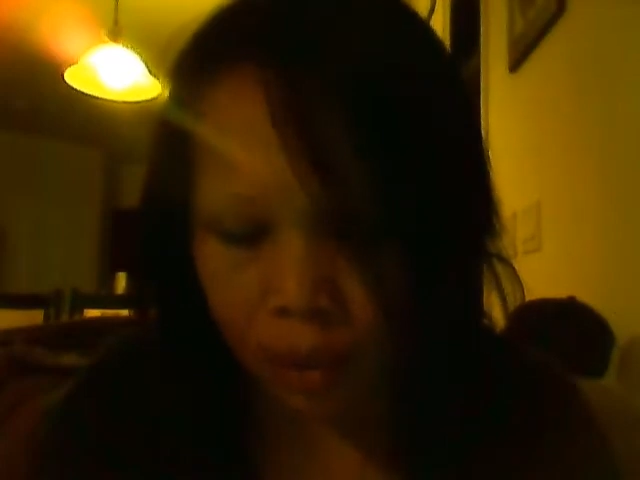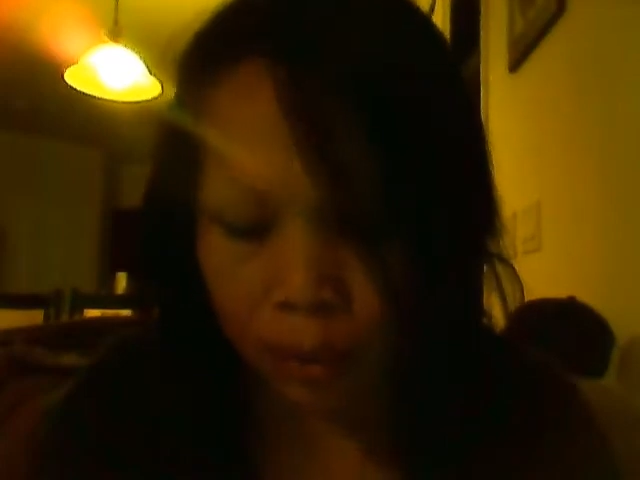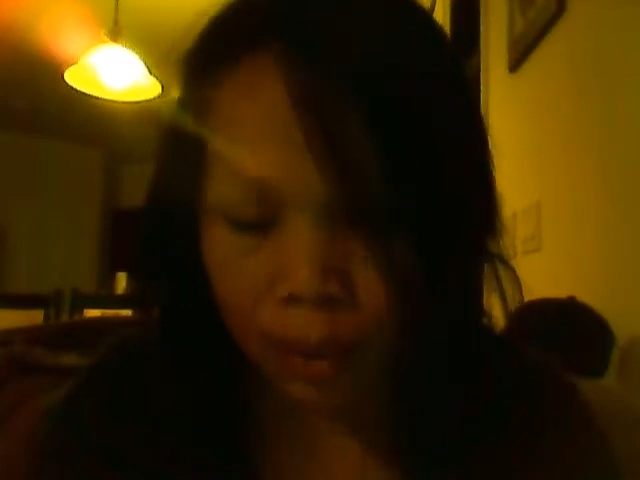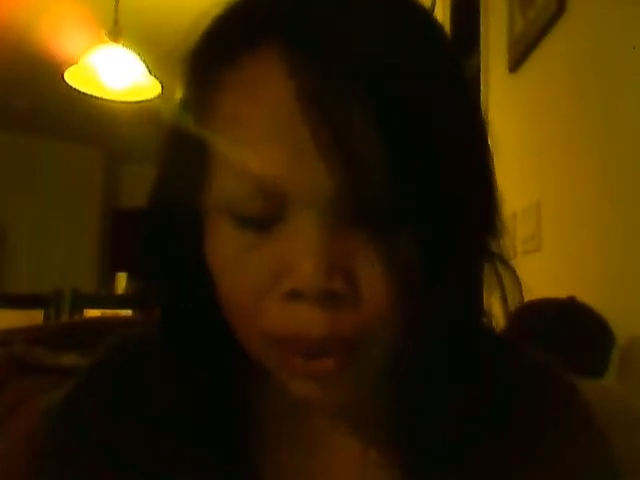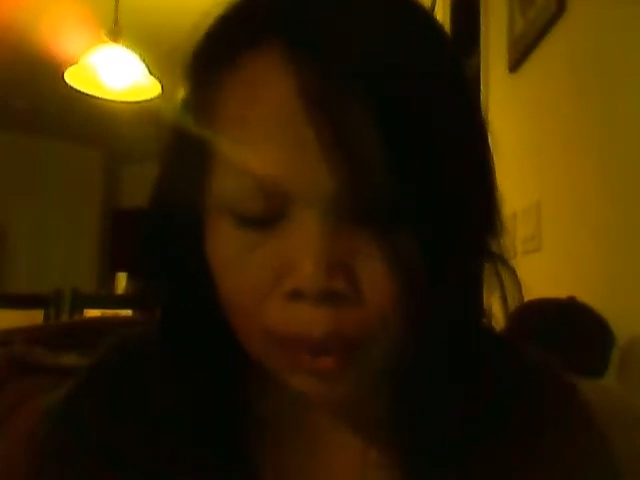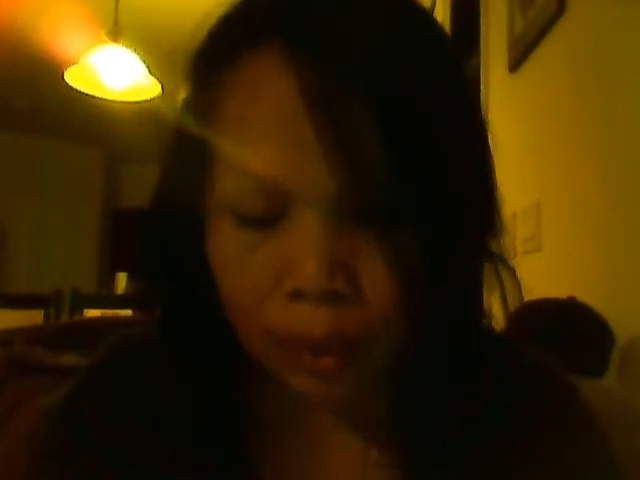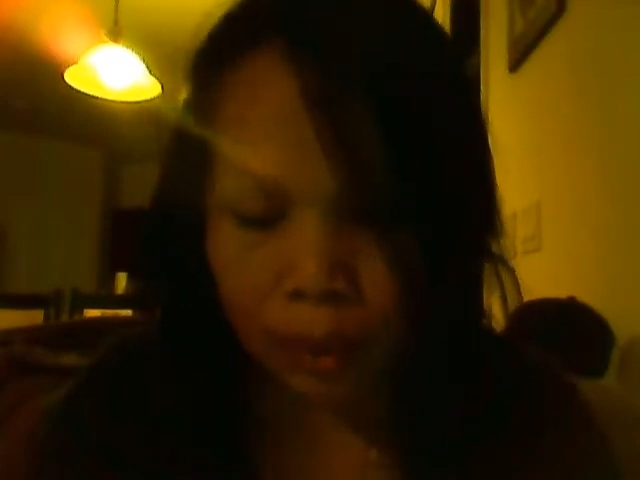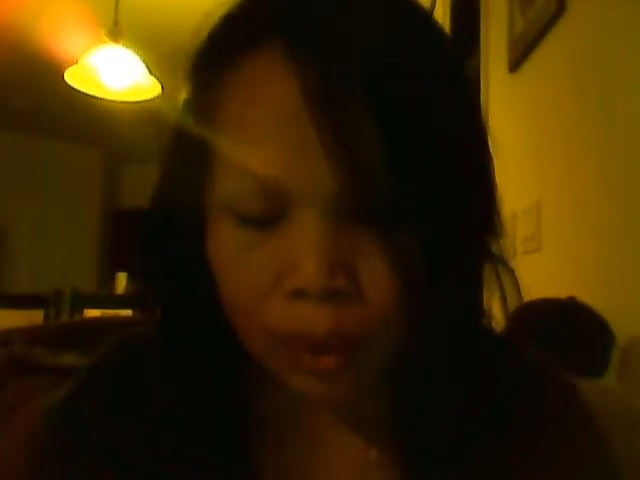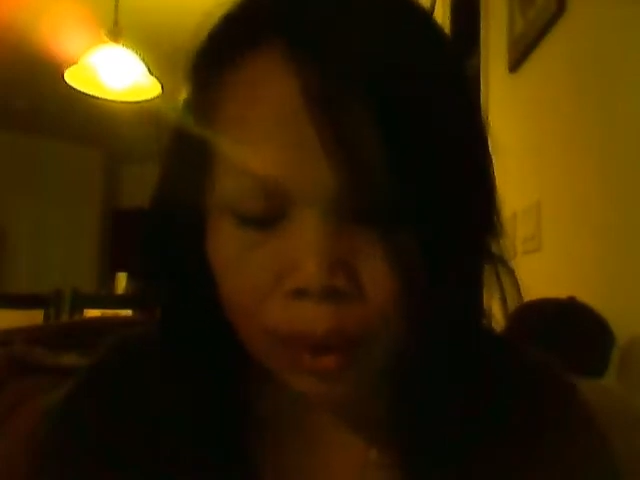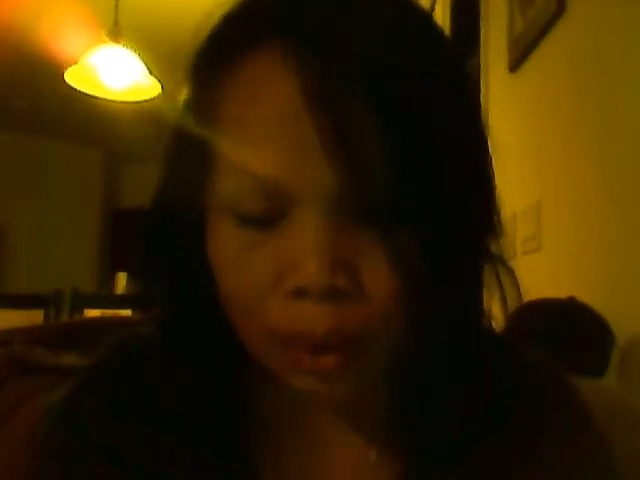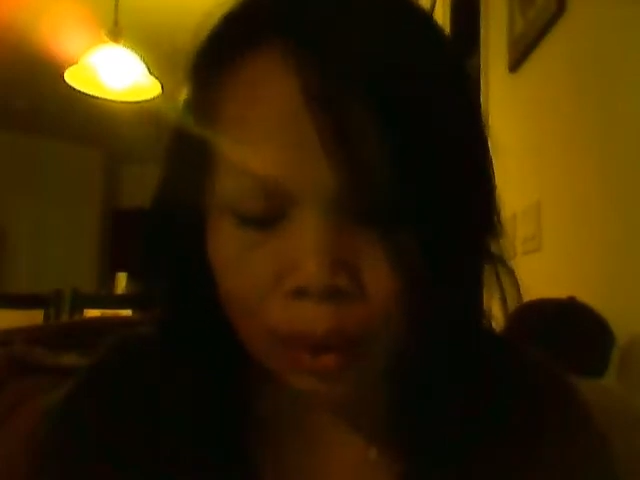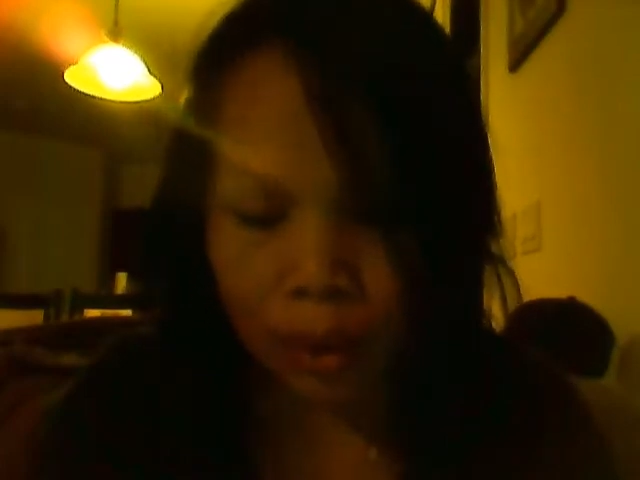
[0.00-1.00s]
spelled
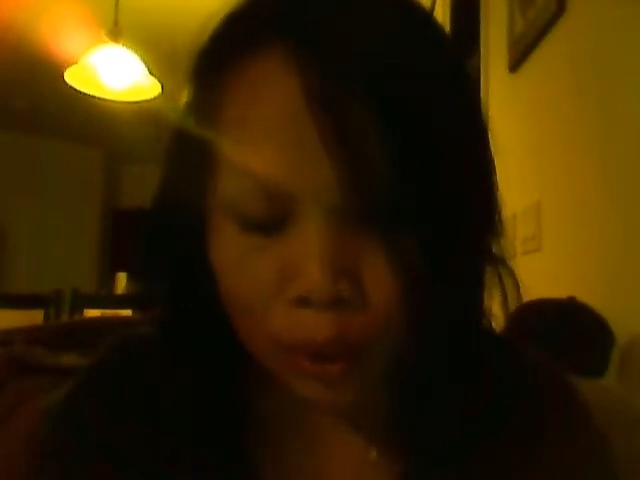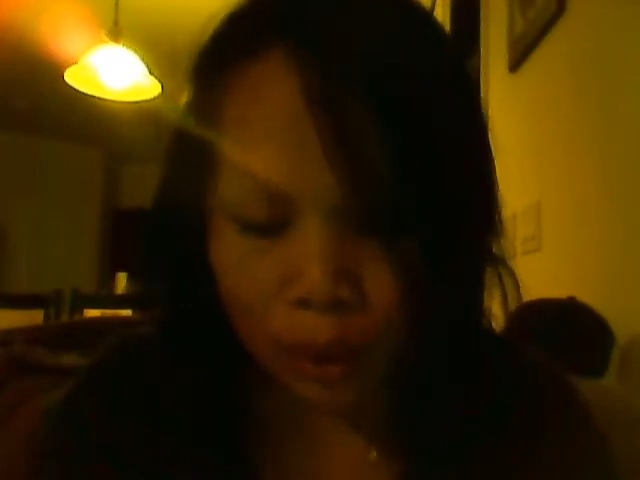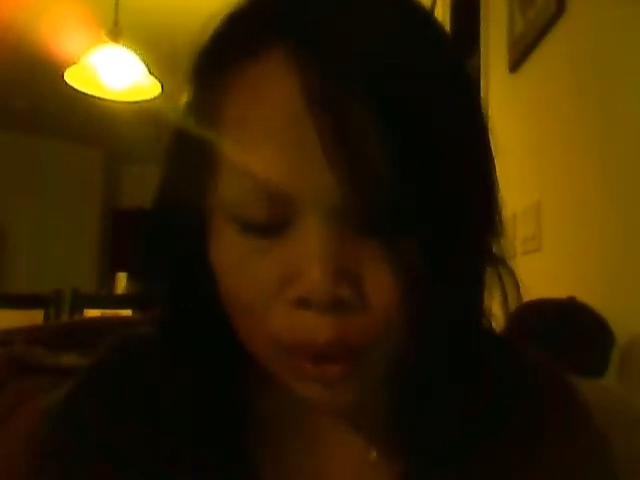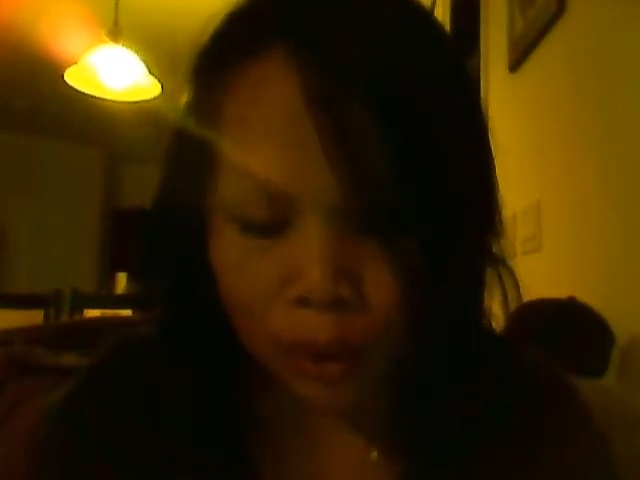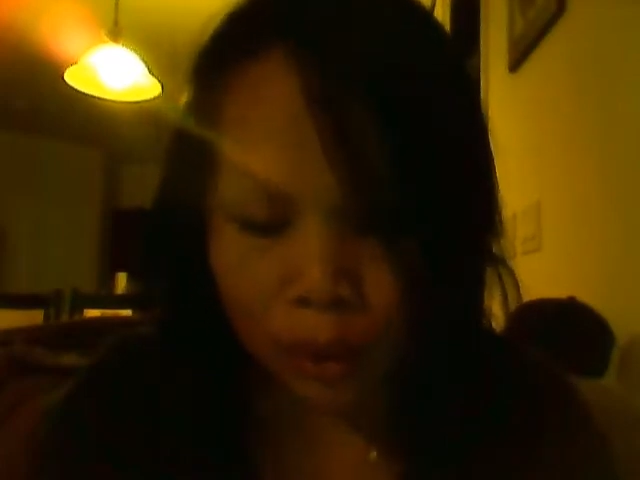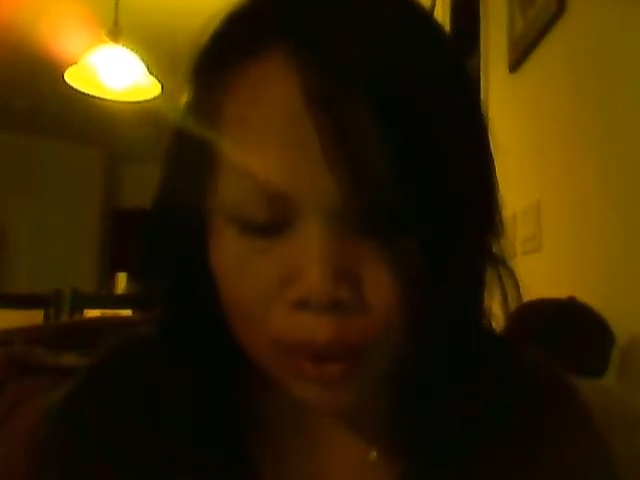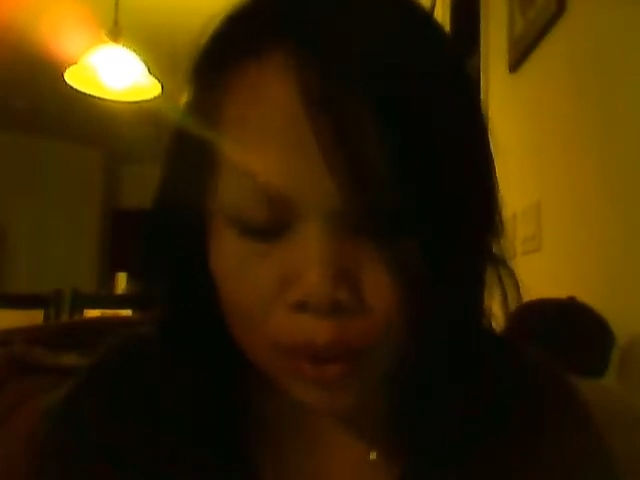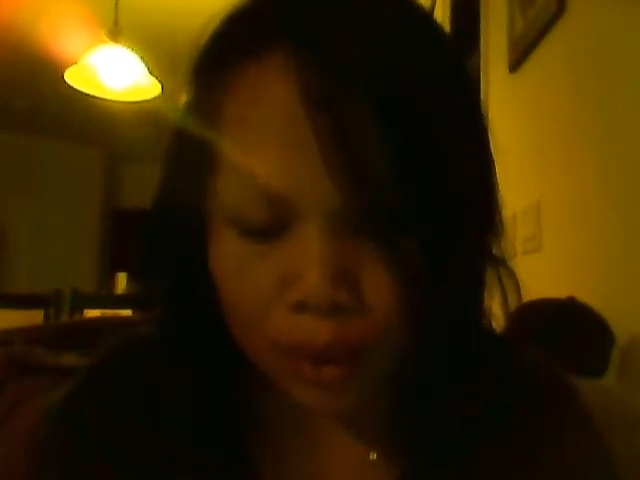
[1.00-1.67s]
Bruguiere,